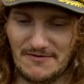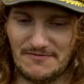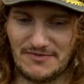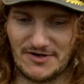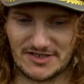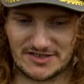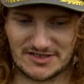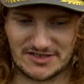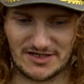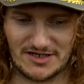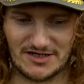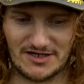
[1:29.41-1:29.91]

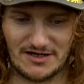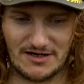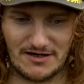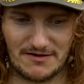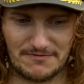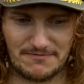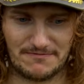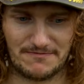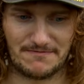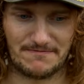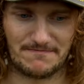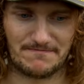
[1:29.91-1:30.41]
But
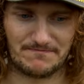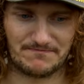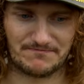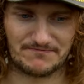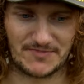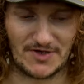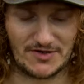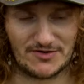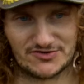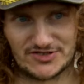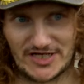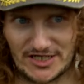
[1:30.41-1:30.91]

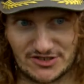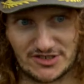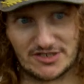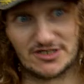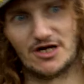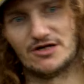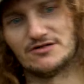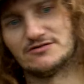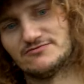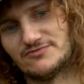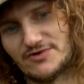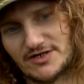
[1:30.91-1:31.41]
there's actually a
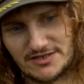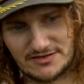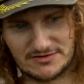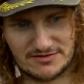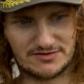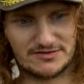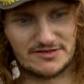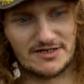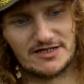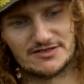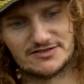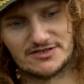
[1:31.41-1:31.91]
garden right
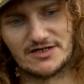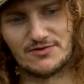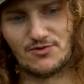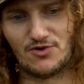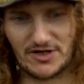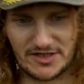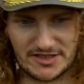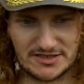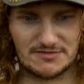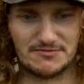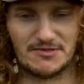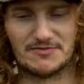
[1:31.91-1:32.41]
as I
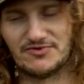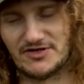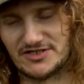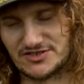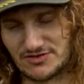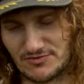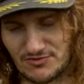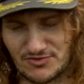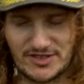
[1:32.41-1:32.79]
walk into my place.